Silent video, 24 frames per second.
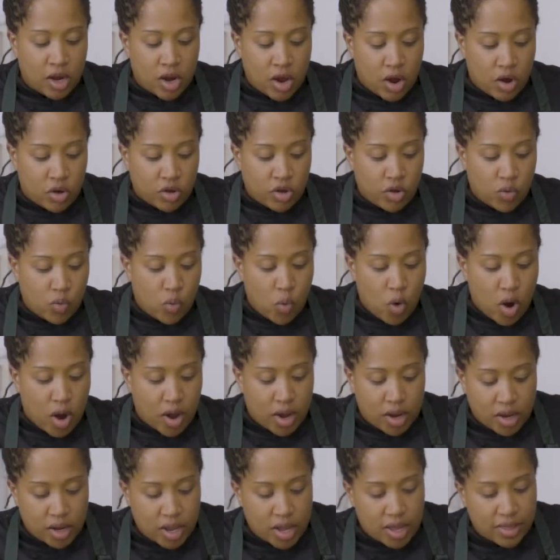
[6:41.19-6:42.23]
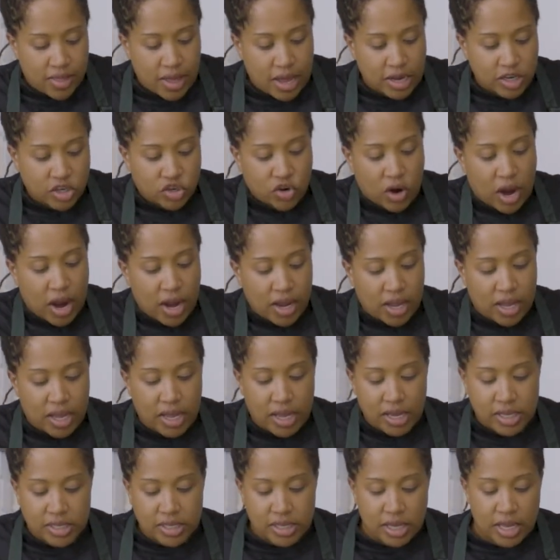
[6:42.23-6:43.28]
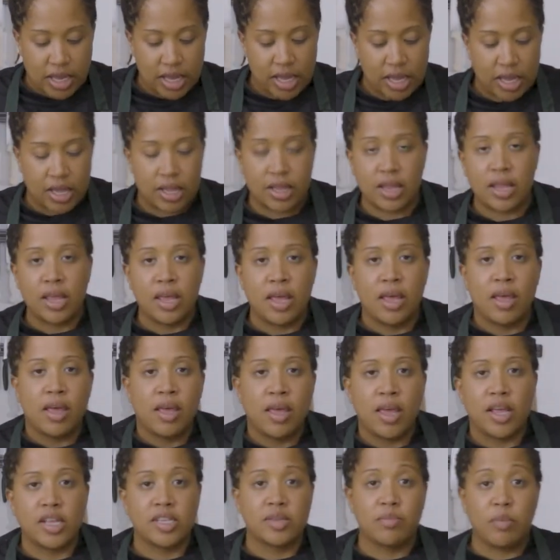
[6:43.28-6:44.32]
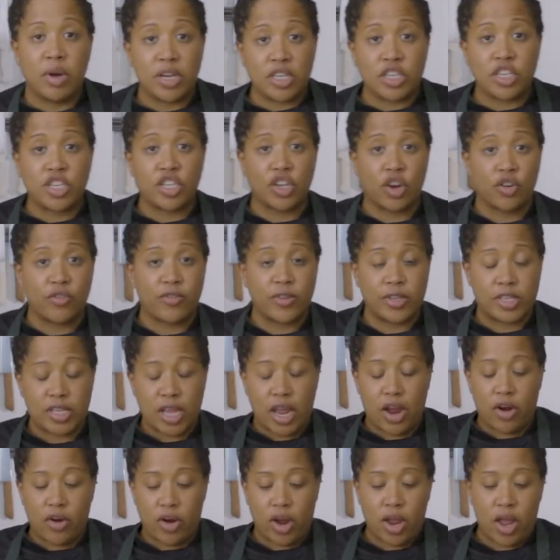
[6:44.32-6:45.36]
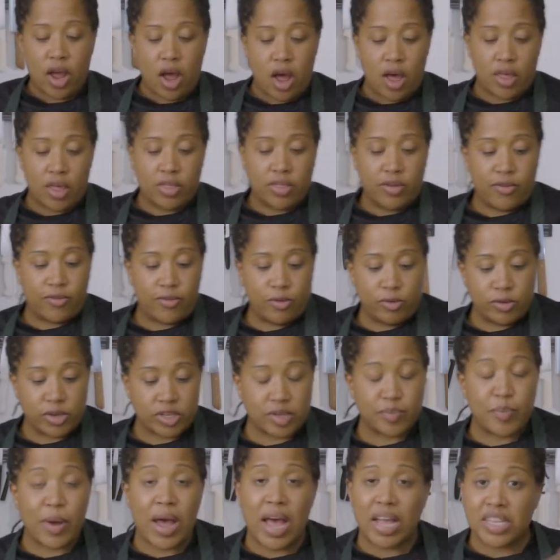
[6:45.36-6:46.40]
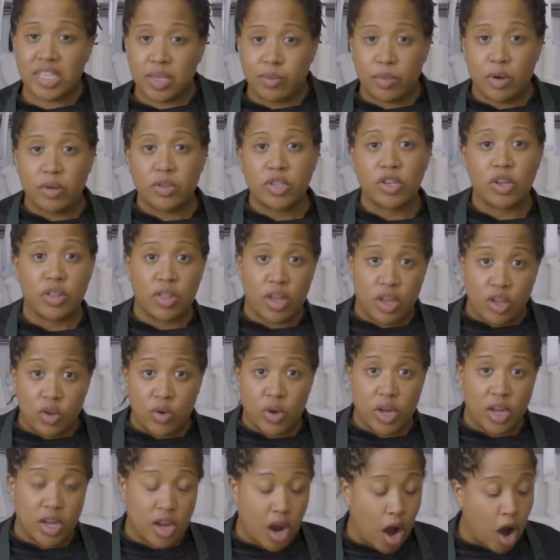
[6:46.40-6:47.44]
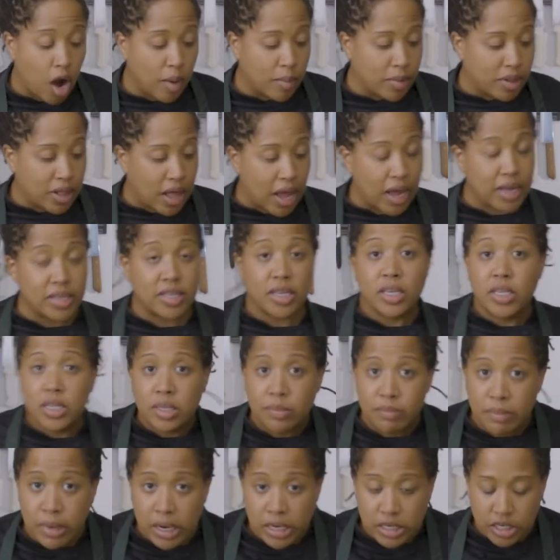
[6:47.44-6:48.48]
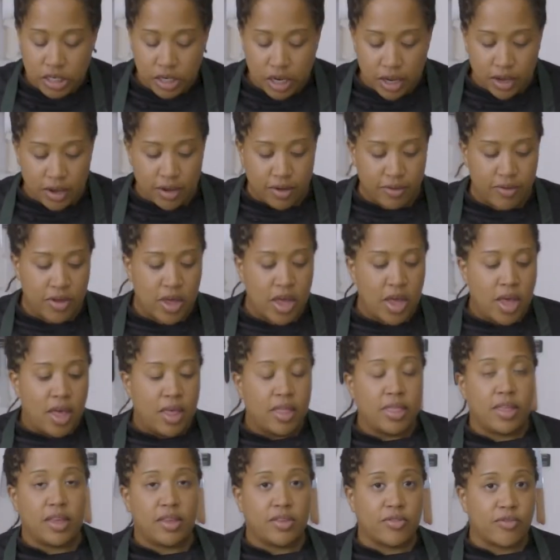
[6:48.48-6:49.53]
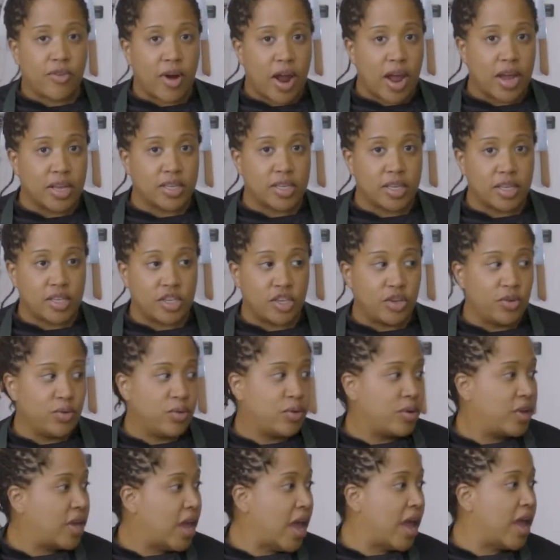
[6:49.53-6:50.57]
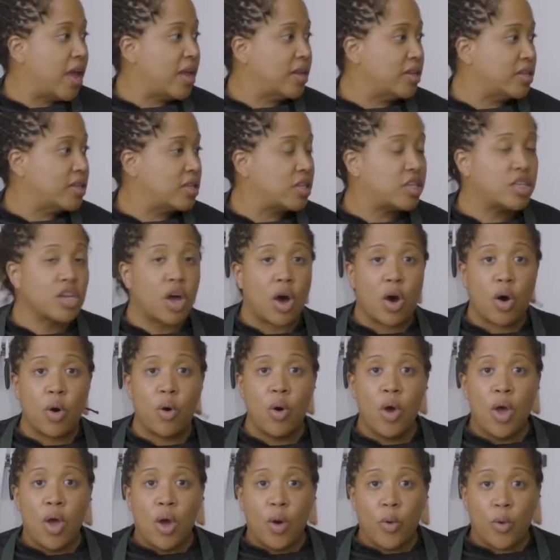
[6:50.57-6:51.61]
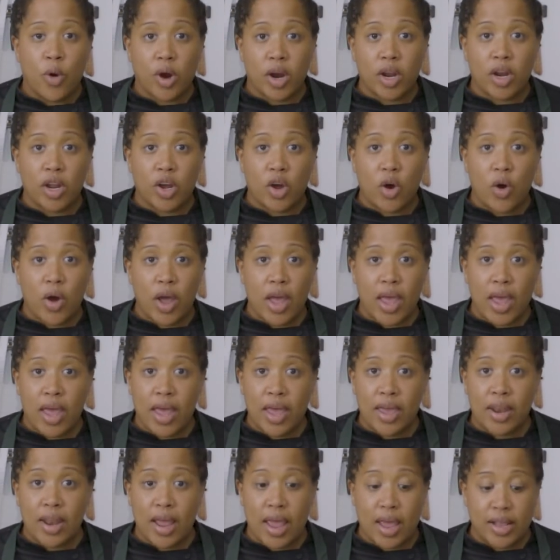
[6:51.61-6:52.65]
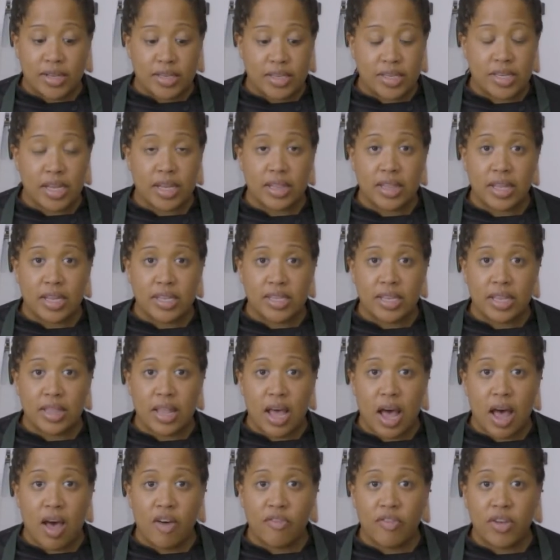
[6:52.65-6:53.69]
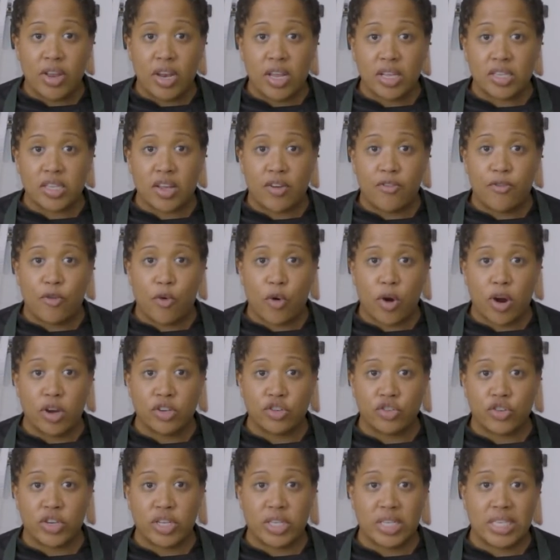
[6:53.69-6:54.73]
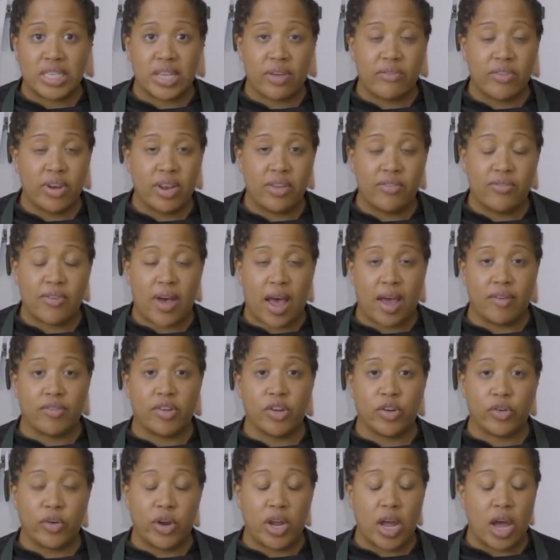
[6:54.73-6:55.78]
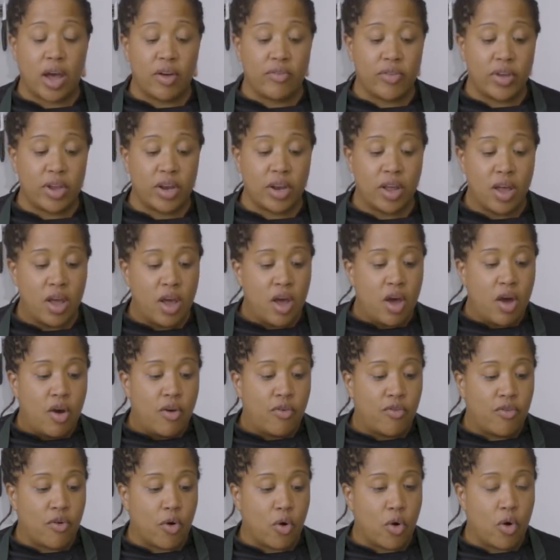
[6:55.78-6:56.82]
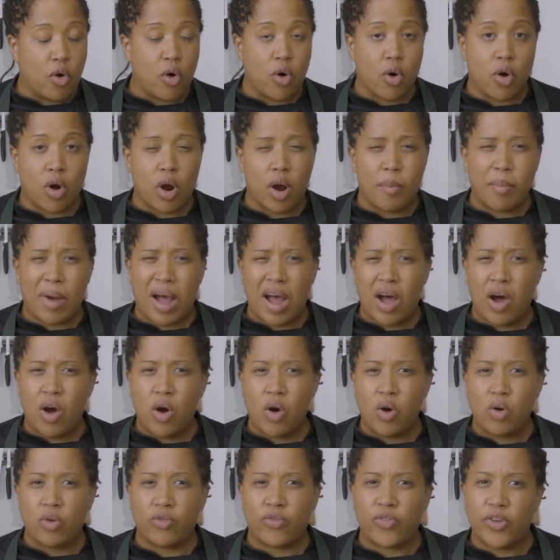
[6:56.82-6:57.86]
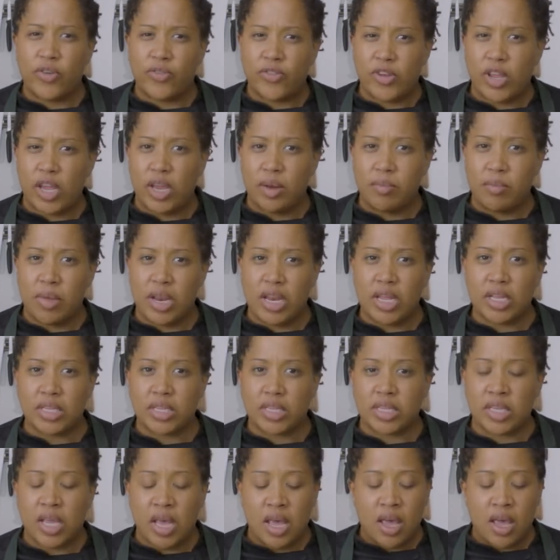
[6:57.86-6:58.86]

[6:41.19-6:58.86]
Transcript: know, you want that dry heat to hit as much surface area on the food as possible so that you can caramelize as much of these fries as you can. So we're gonna go ahead and stick these in the oven. It's a 475-degree oven for about 15 minutes.